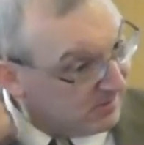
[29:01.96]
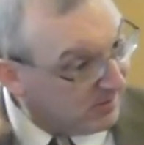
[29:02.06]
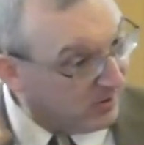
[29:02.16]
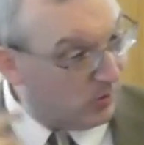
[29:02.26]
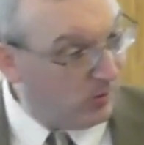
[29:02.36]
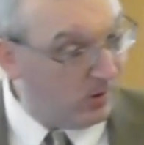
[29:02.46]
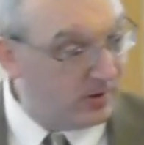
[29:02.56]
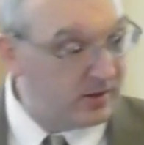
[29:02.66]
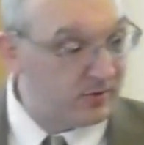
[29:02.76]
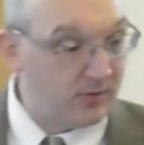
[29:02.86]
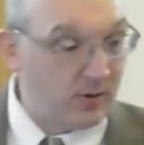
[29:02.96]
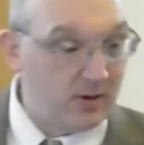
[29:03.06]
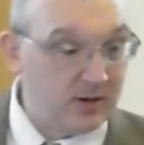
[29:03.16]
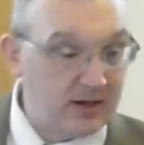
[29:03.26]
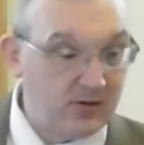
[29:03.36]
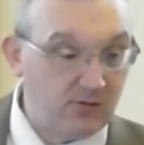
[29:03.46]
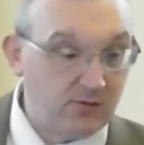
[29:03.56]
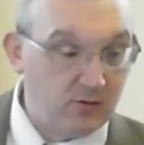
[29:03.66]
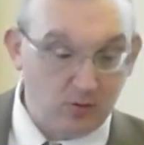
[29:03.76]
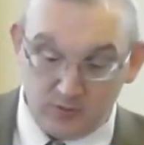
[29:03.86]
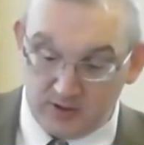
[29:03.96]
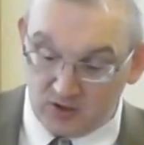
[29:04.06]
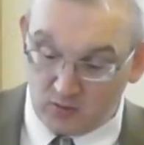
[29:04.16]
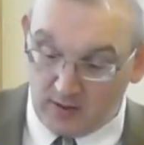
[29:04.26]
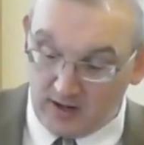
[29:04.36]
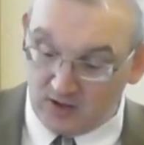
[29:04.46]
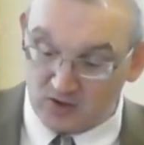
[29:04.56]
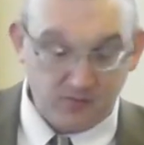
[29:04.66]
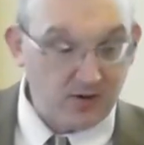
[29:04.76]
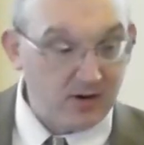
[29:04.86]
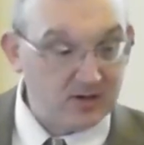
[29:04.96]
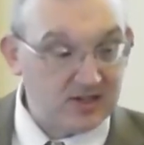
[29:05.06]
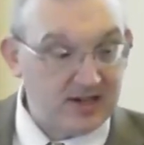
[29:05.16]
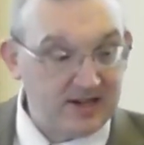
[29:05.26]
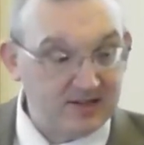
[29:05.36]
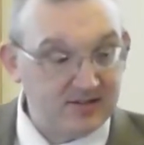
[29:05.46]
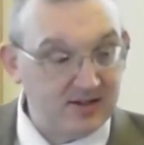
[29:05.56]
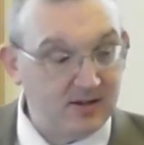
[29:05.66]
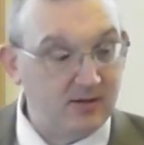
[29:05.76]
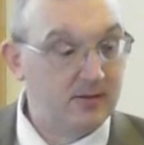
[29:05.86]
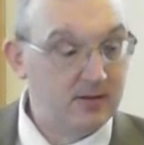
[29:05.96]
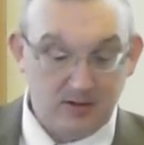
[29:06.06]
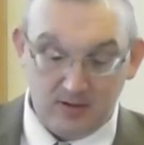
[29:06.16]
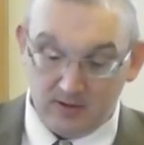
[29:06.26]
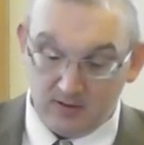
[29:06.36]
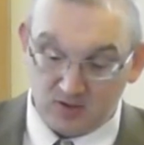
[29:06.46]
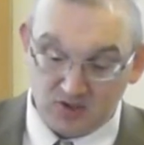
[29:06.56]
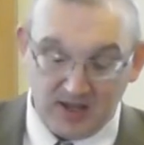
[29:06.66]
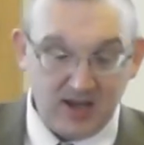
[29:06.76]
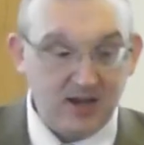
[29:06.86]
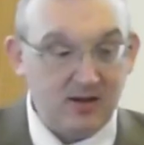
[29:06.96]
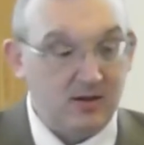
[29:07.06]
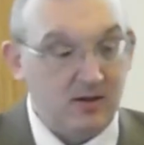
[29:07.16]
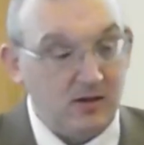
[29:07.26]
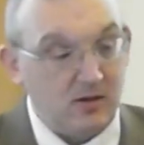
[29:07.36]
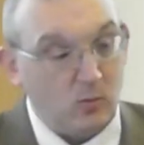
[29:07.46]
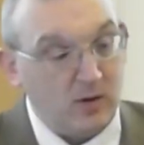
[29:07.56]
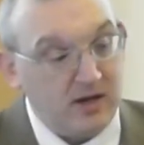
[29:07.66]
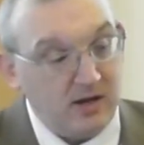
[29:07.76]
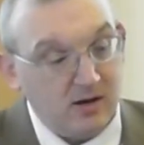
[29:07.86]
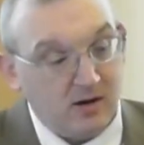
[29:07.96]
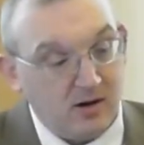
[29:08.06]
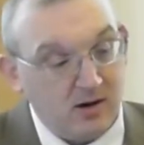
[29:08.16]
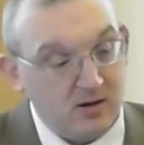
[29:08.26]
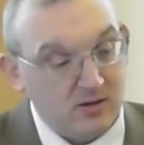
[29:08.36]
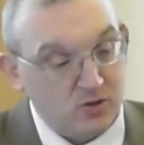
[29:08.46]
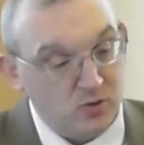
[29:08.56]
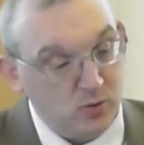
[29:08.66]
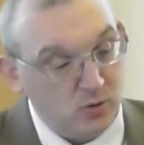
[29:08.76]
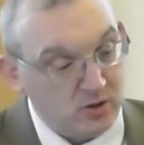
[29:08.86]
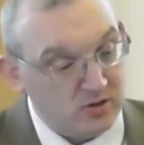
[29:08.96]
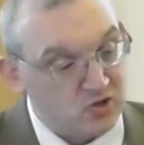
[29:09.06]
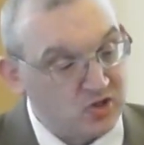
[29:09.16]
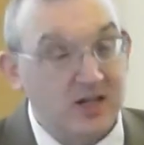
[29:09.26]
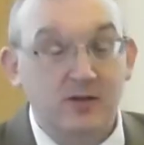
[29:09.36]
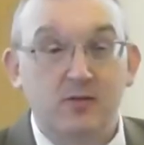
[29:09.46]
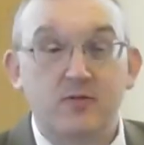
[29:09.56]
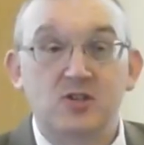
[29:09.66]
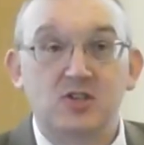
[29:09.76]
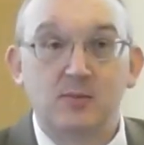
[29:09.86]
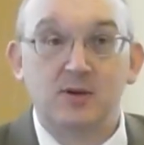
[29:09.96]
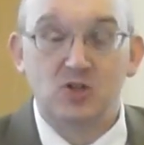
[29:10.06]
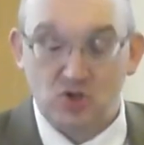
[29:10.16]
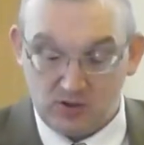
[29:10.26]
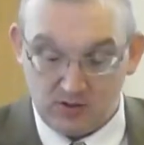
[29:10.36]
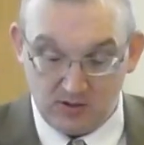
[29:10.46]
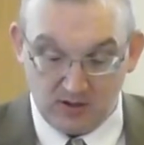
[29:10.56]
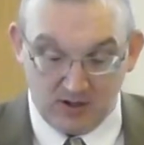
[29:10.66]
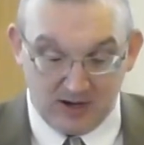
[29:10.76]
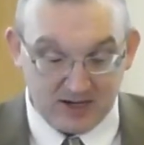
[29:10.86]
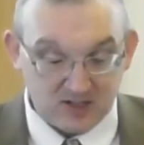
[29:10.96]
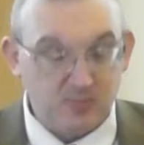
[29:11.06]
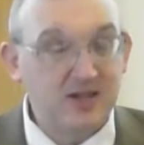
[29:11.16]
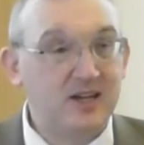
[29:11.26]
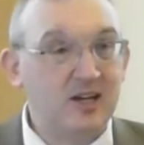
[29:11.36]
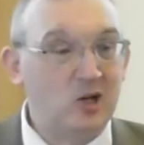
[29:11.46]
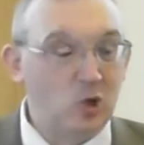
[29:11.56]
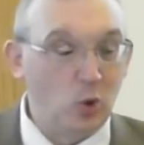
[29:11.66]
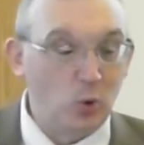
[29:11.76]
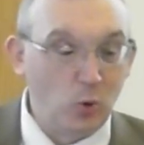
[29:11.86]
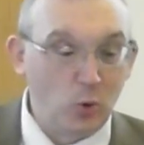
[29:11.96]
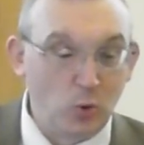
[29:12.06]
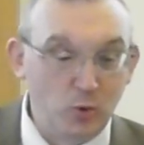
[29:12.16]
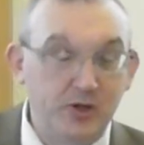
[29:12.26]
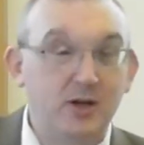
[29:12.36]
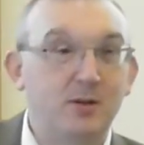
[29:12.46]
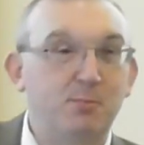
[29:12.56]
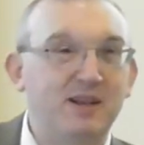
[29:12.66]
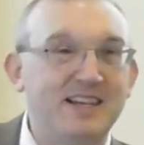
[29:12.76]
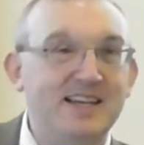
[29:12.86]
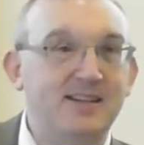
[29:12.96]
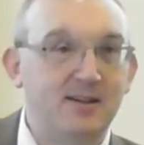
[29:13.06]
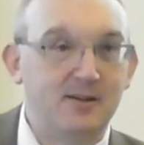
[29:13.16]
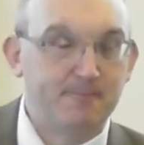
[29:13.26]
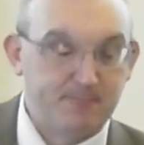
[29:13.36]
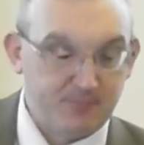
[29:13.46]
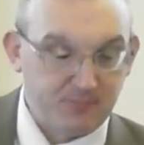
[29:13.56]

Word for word: and all the authorities go this way so far as I can tell, instead we are to conceive of this image as being gold-plated.